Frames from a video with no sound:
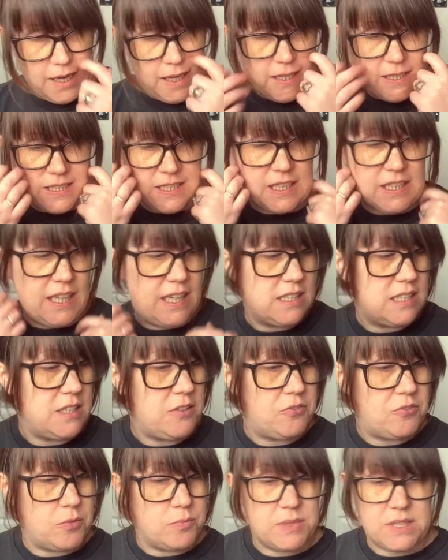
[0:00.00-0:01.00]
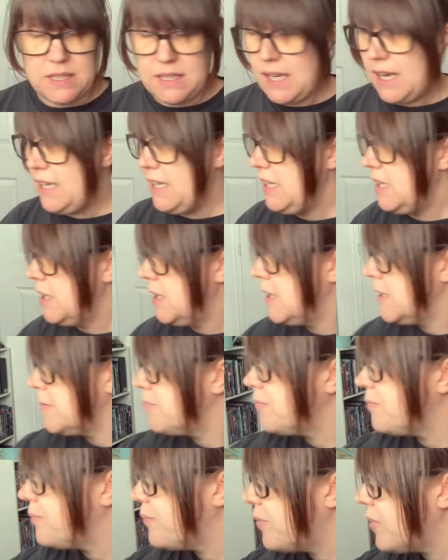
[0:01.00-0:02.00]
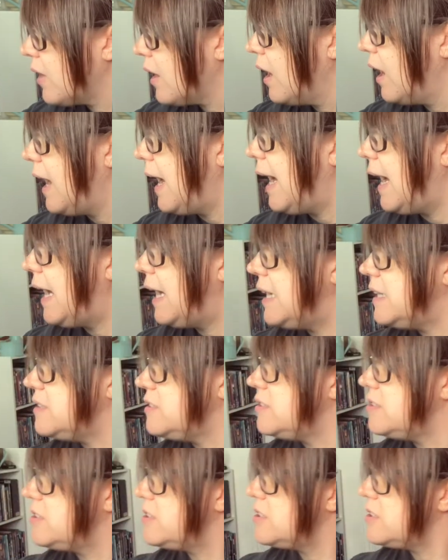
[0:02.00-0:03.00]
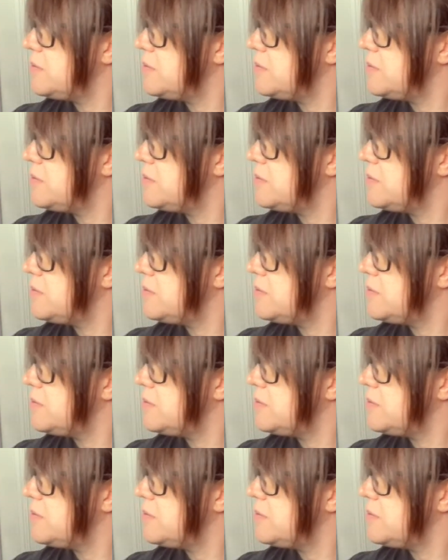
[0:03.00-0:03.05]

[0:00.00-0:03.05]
So that's it from today. And